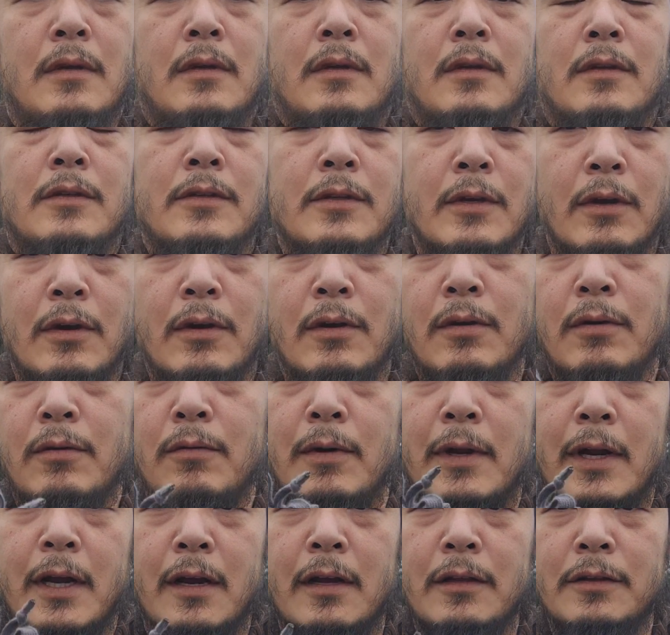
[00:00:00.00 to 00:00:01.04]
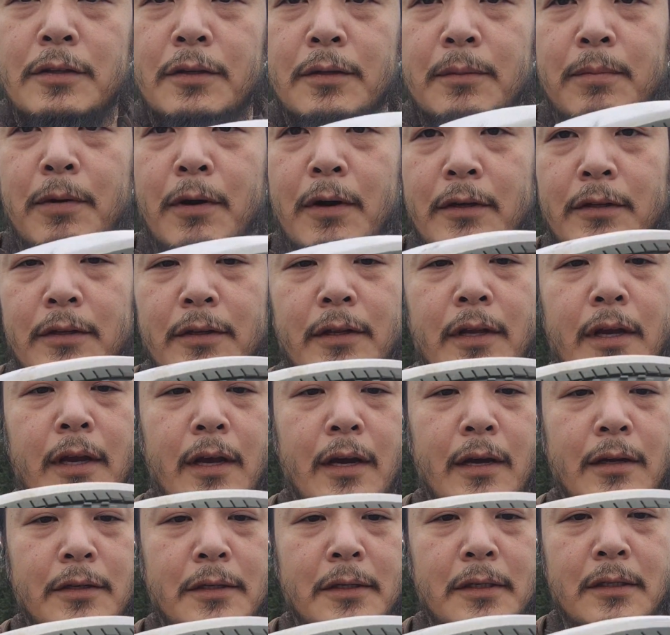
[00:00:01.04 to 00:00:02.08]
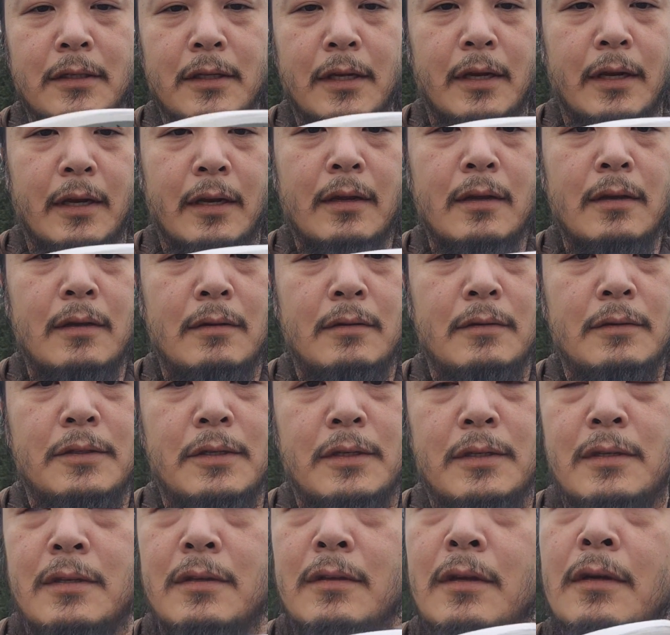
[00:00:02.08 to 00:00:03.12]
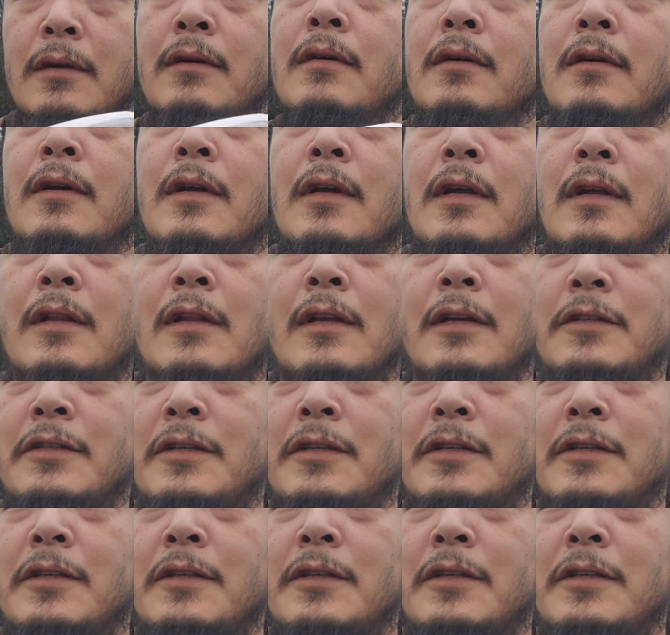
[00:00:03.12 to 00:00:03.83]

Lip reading: So when I got to the park today, I let's